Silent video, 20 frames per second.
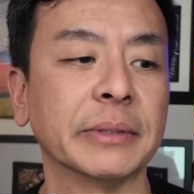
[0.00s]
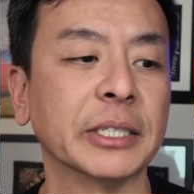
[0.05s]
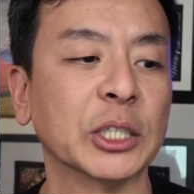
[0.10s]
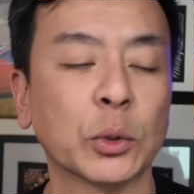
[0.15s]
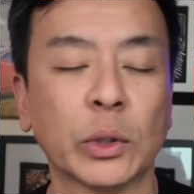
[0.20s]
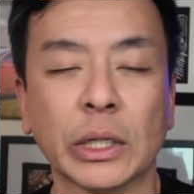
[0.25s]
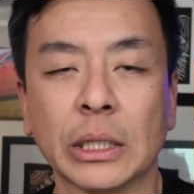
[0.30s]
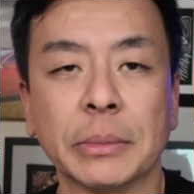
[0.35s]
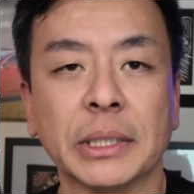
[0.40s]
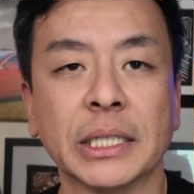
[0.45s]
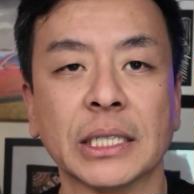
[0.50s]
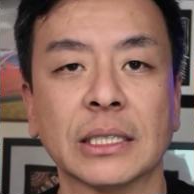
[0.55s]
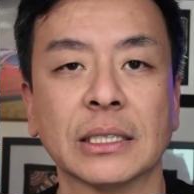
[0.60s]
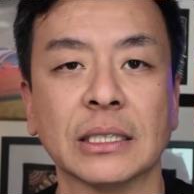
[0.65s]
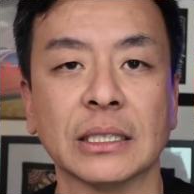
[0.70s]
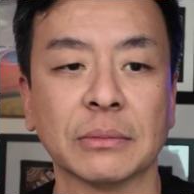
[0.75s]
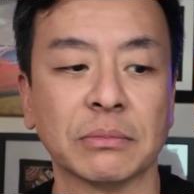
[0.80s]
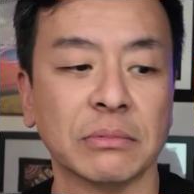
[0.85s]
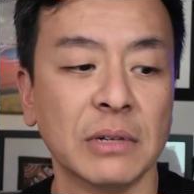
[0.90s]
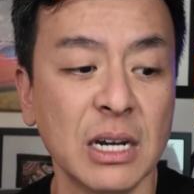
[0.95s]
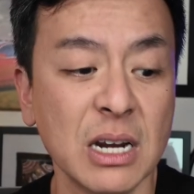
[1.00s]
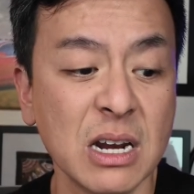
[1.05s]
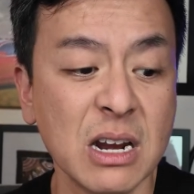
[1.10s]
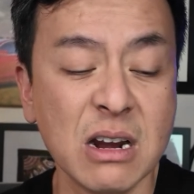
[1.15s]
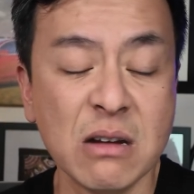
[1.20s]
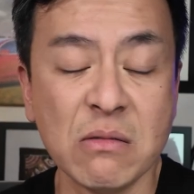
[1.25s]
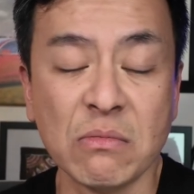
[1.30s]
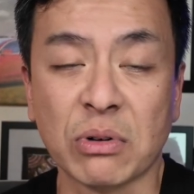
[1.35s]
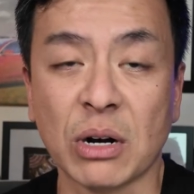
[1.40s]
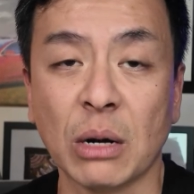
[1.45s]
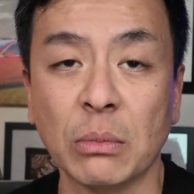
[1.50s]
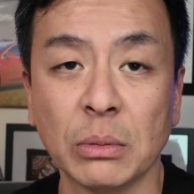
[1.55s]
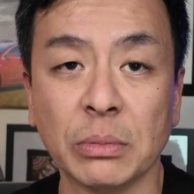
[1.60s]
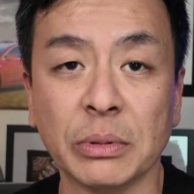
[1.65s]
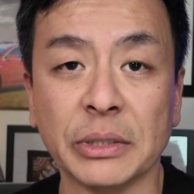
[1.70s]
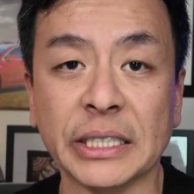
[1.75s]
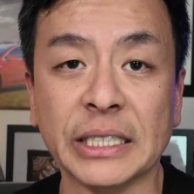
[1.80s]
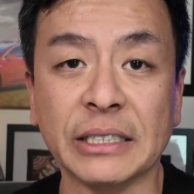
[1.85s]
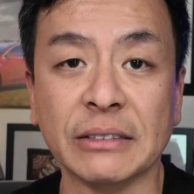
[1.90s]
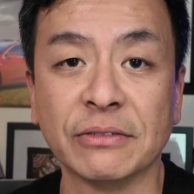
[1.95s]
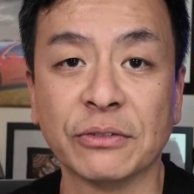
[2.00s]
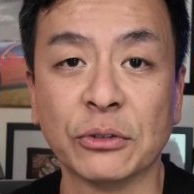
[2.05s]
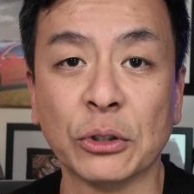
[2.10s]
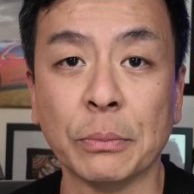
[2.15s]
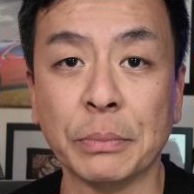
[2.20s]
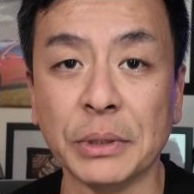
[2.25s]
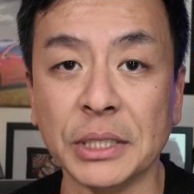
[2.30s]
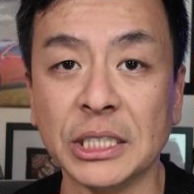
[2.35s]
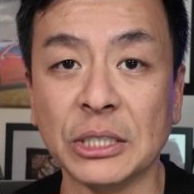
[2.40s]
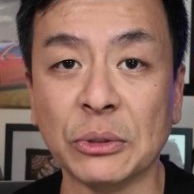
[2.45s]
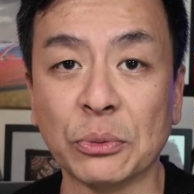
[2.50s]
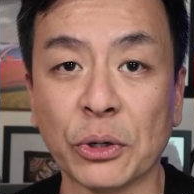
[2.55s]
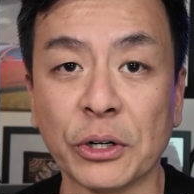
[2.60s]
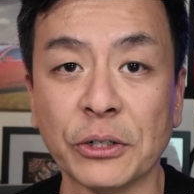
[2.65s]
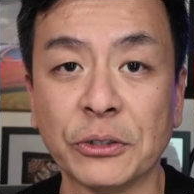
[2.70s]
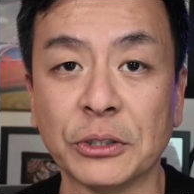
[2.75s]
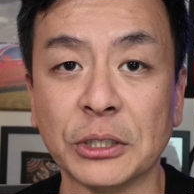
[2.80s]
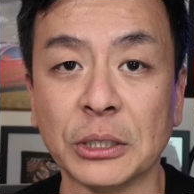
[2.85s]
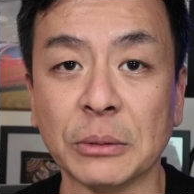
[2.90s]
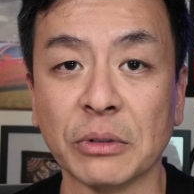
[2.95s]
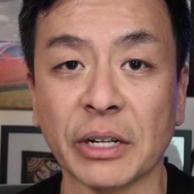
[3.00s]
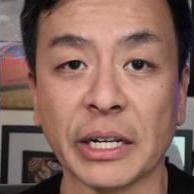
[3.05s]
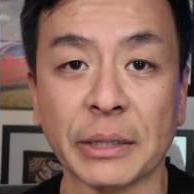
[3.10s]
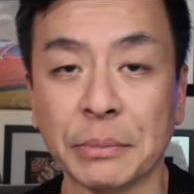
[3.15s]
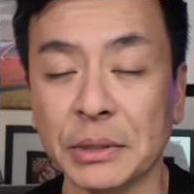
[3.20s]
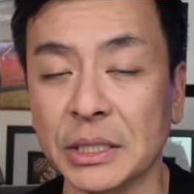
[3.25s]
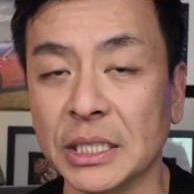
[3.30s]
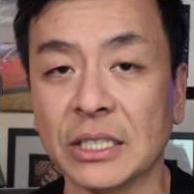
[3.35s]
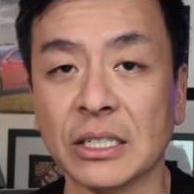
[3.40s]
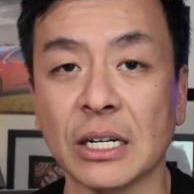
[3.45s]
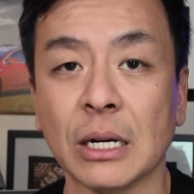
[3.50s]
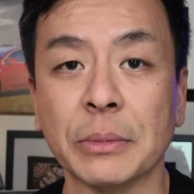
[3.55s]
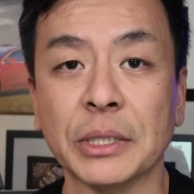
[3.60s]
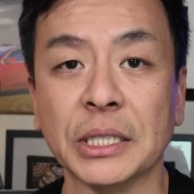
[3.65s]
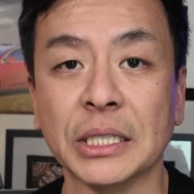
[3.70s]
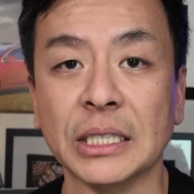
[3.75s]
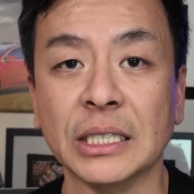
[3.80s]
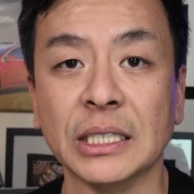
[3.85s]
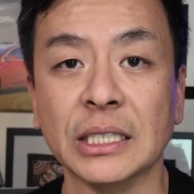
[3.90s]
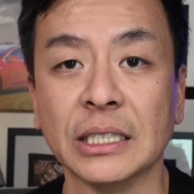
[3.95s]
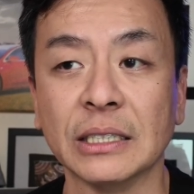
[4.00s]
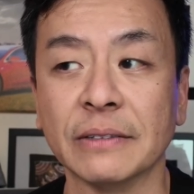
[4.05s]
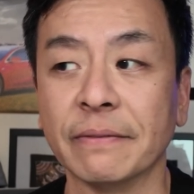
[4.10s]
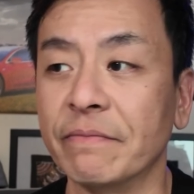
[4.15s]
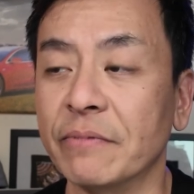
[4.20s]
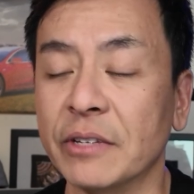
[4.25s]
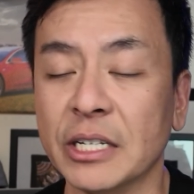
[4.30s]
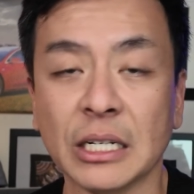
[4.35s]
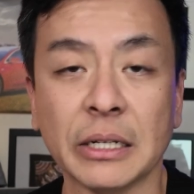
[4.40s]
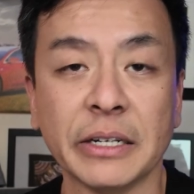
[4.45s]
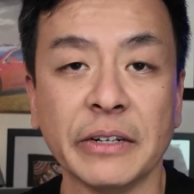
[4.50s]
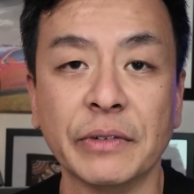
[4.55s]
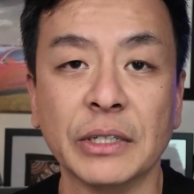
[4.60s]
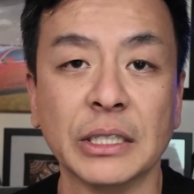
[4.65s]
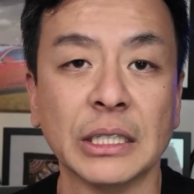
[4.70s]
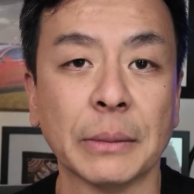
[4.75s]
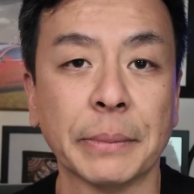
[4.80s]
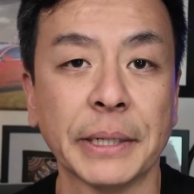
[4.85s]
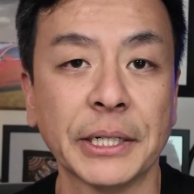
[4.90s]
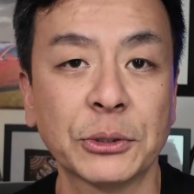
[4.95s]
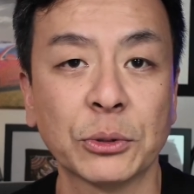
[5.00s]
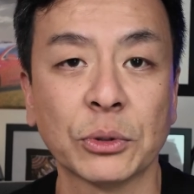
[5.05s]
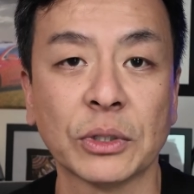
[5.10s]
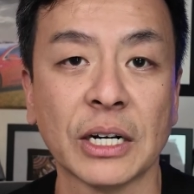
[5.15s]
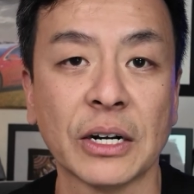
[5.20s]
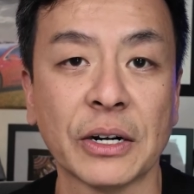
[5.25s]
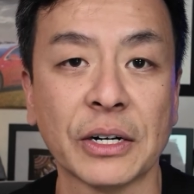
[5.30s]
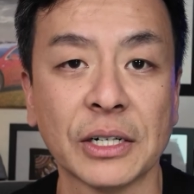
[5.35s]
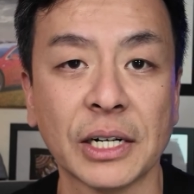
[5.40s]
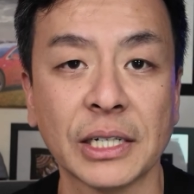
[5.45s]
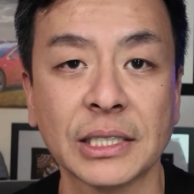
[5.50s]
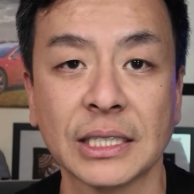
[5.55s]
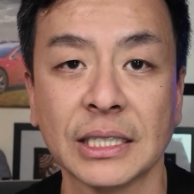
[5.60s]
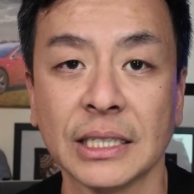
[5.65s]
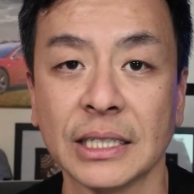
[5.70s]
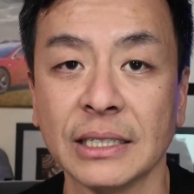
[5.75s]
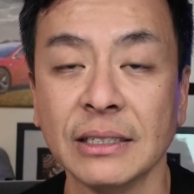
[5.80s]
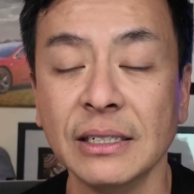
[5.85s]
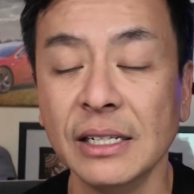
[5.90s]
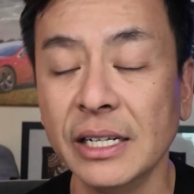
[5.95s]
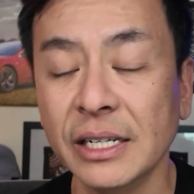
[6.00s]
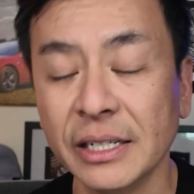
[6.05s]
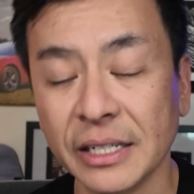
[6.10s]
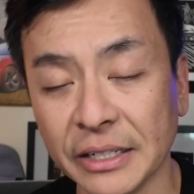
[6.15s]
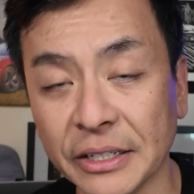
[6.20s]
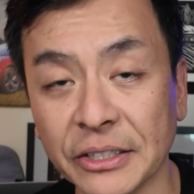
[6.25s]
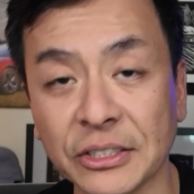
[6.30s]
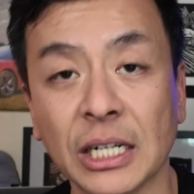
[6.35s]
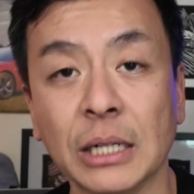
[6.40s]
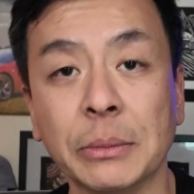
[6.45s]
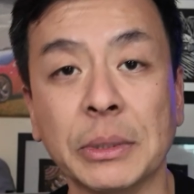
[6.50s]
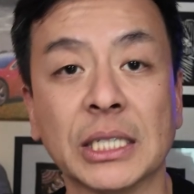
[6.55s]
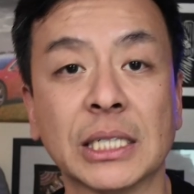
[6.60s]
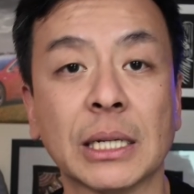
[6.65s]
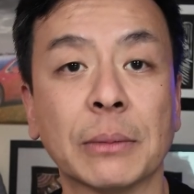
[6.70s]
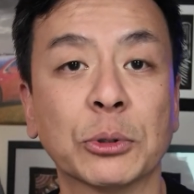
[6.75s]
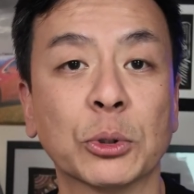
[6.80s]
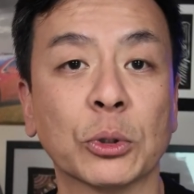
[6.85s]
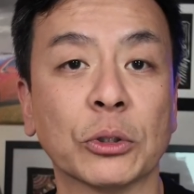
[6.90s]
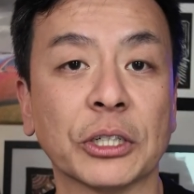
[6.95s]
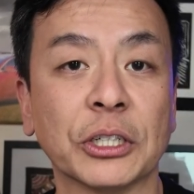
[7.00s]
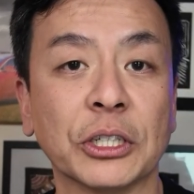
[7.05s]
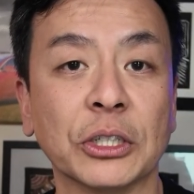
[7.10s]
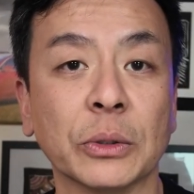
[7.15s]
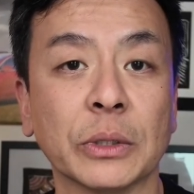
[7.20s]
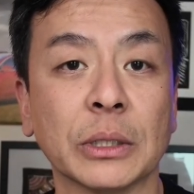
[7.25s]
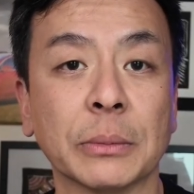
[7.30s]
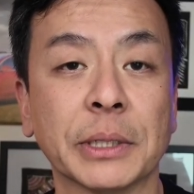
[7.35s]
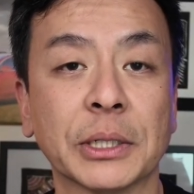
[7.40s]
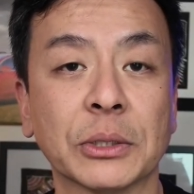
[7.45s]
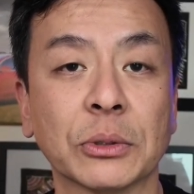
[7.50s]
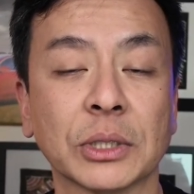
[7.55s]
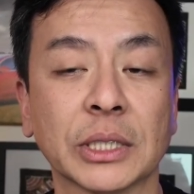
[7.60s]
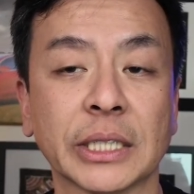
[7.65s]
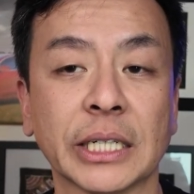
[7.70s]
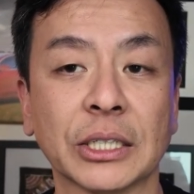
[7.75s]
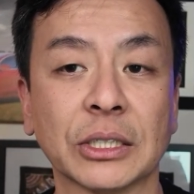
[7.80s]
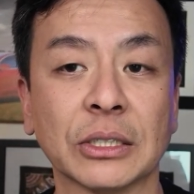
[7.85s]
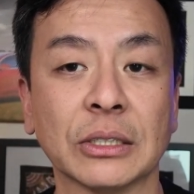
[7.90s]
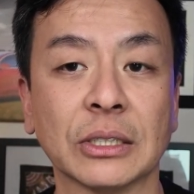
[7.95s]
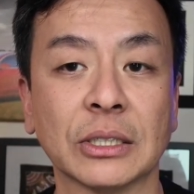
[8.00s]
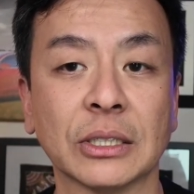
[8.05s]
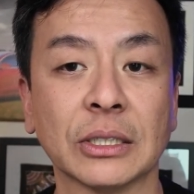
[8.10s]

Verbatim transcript: I mean, 20 minutes is probably for a busy road trip, like busy time of the year, you know, even in a petrol car, an ICE car, there's going to be some sort of queue at a petrol station.